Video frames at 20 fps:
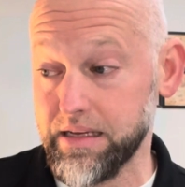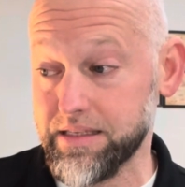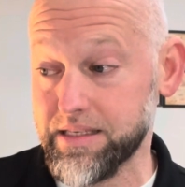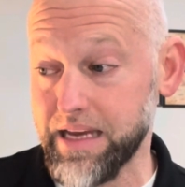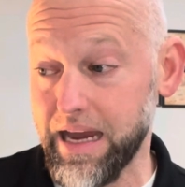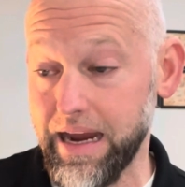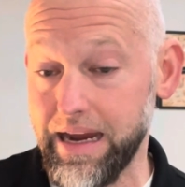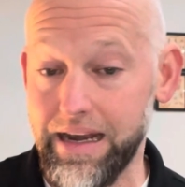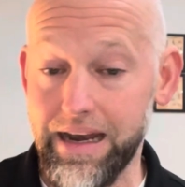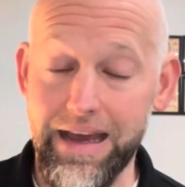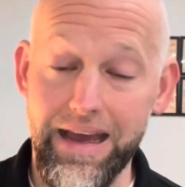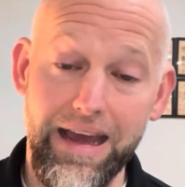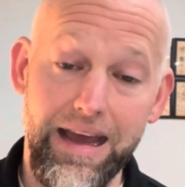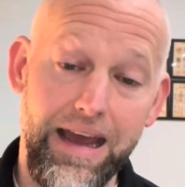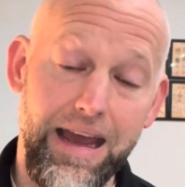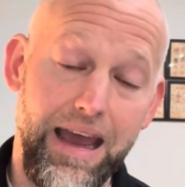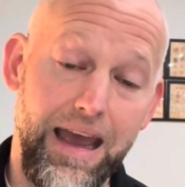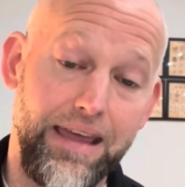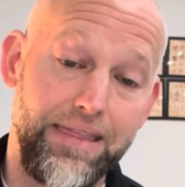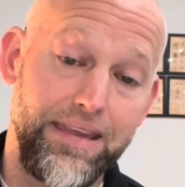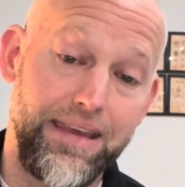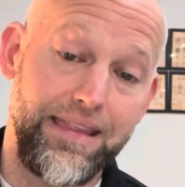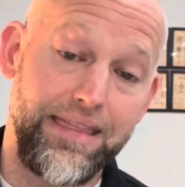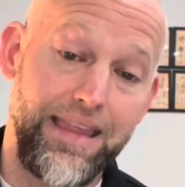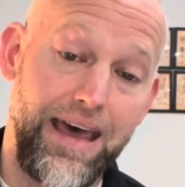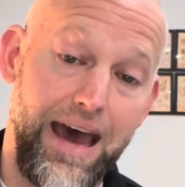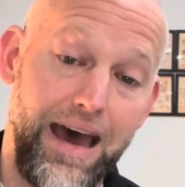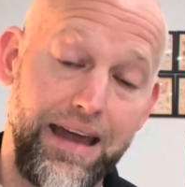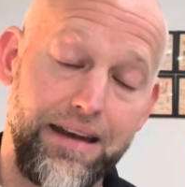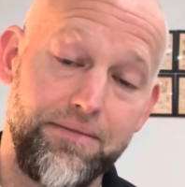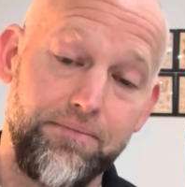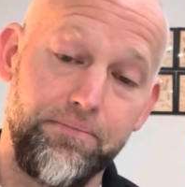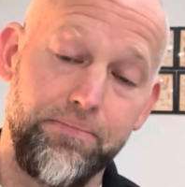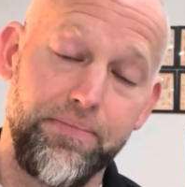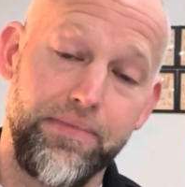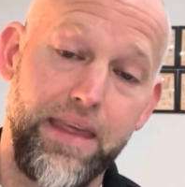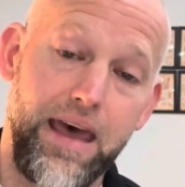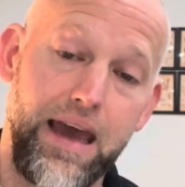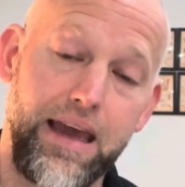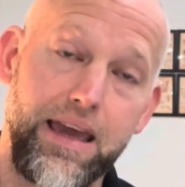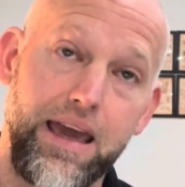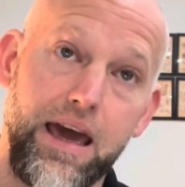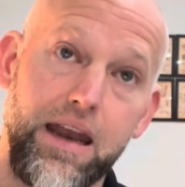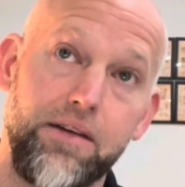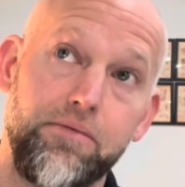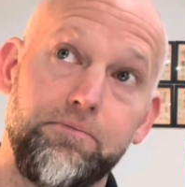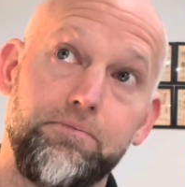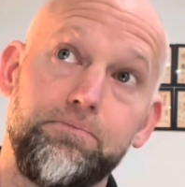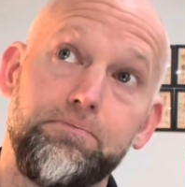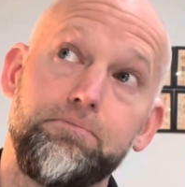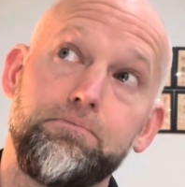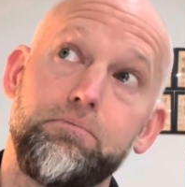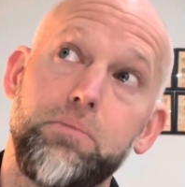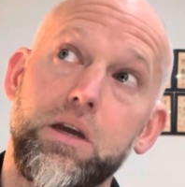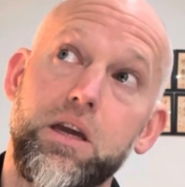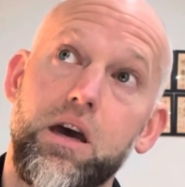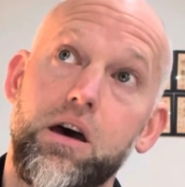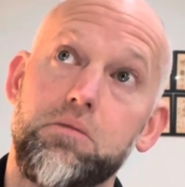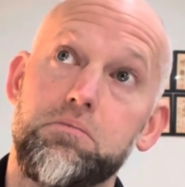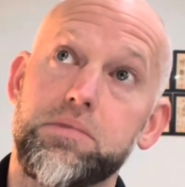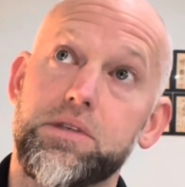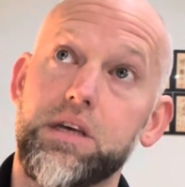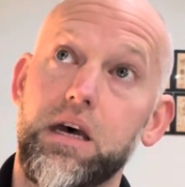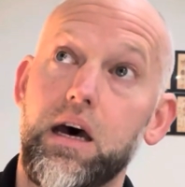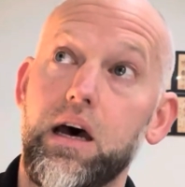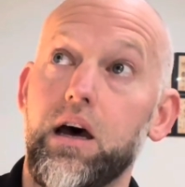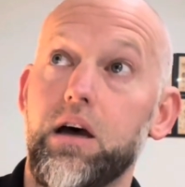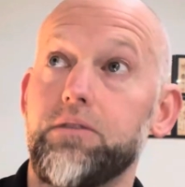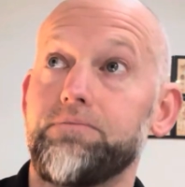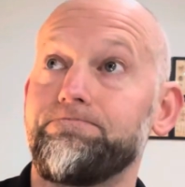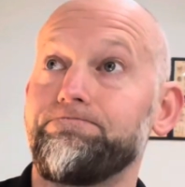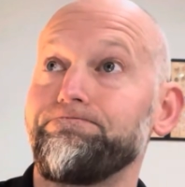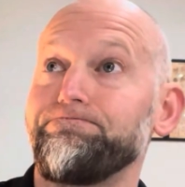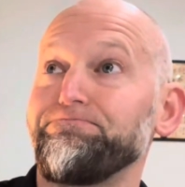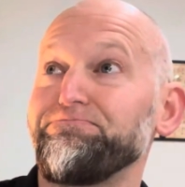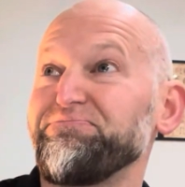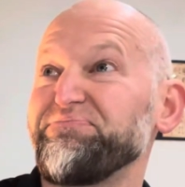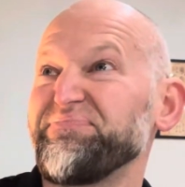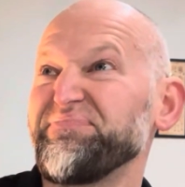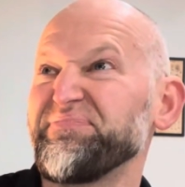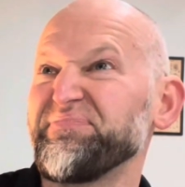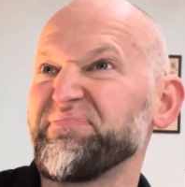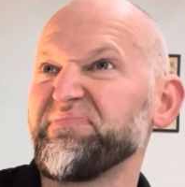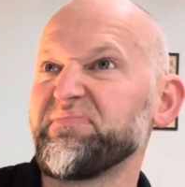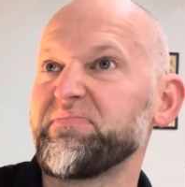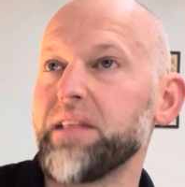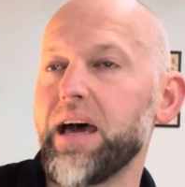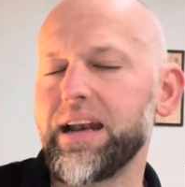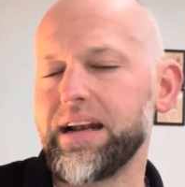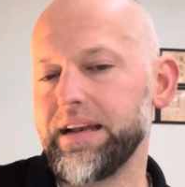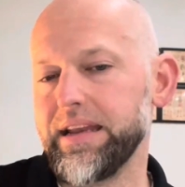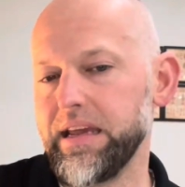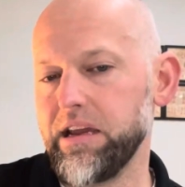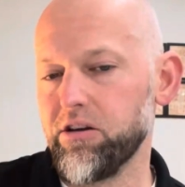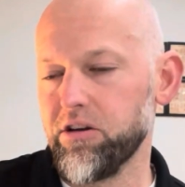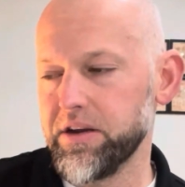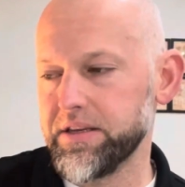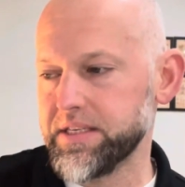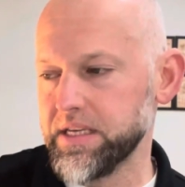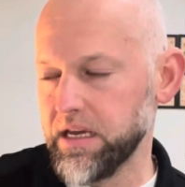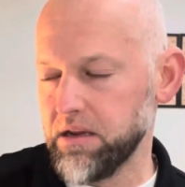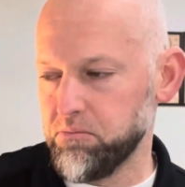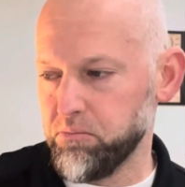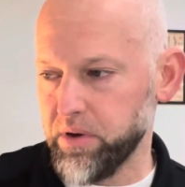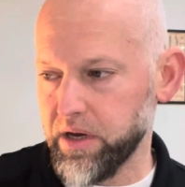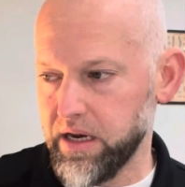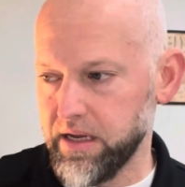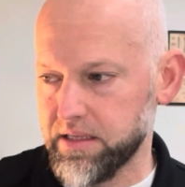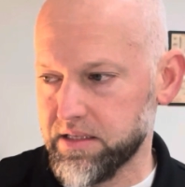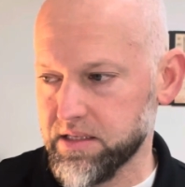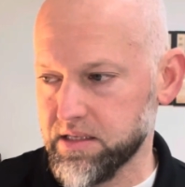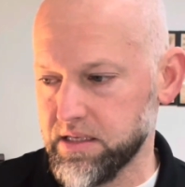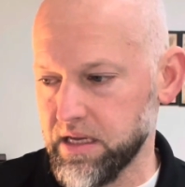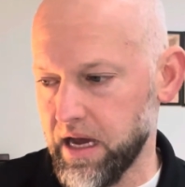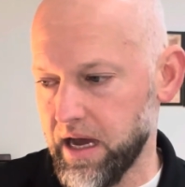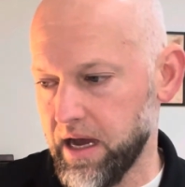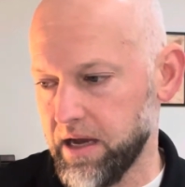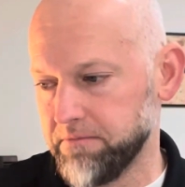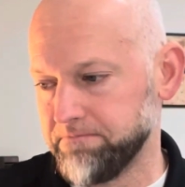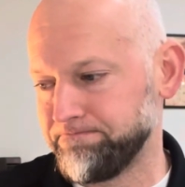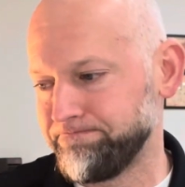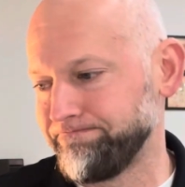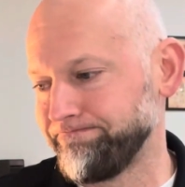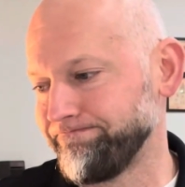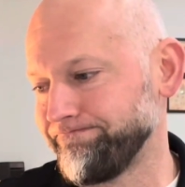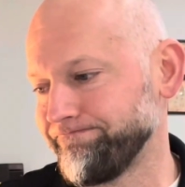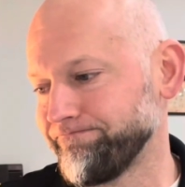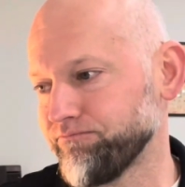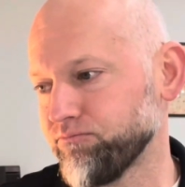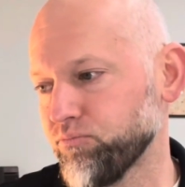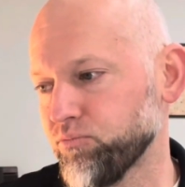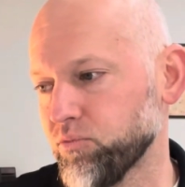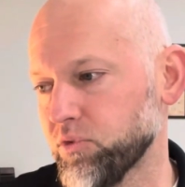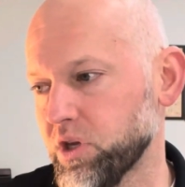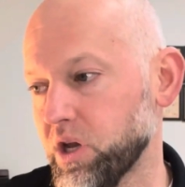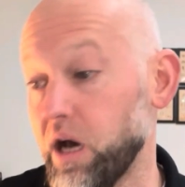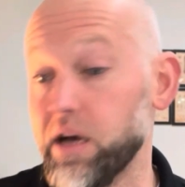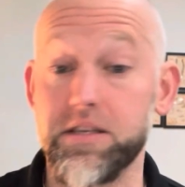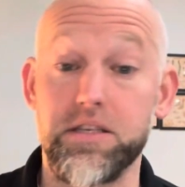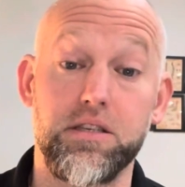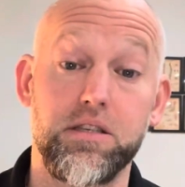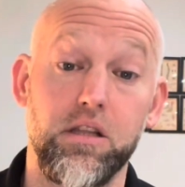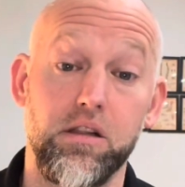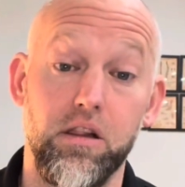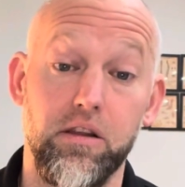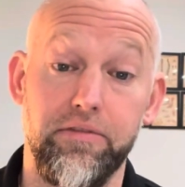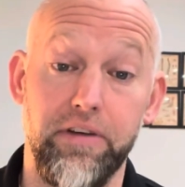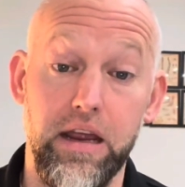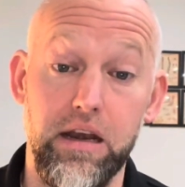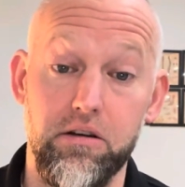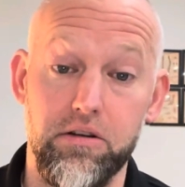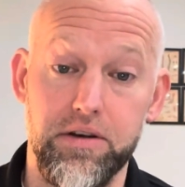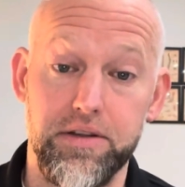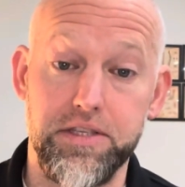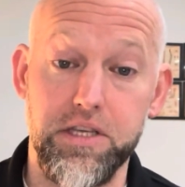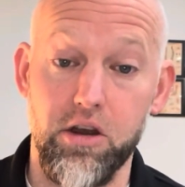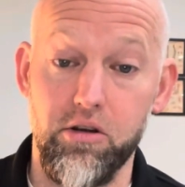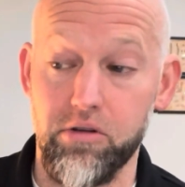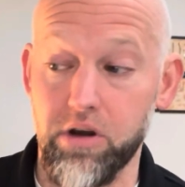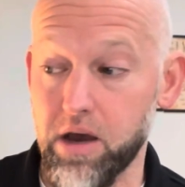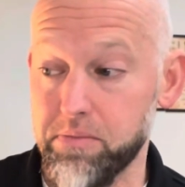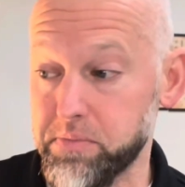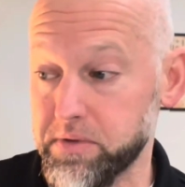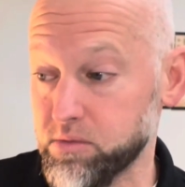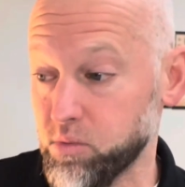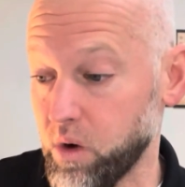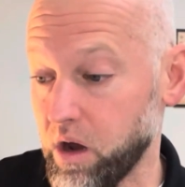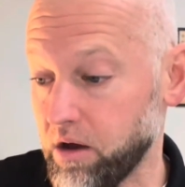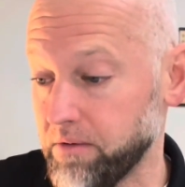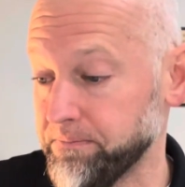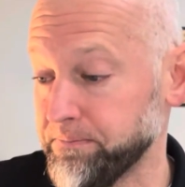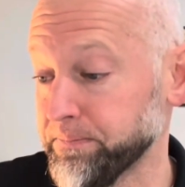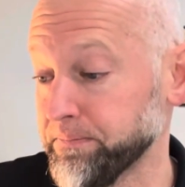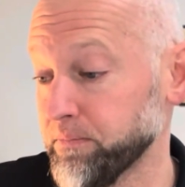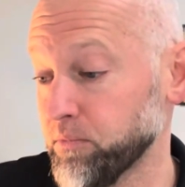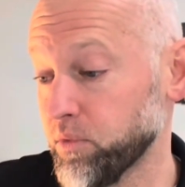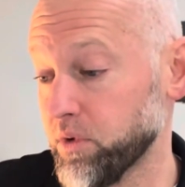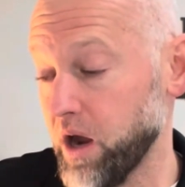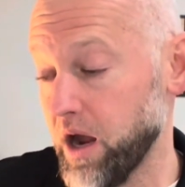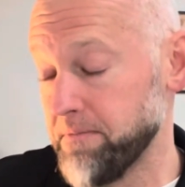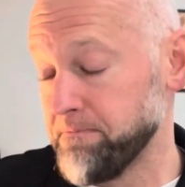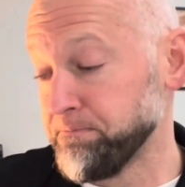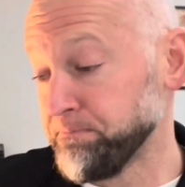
tight, and then that kind of becomes not an irritant, but it causes the levator to tone up as well. Okay.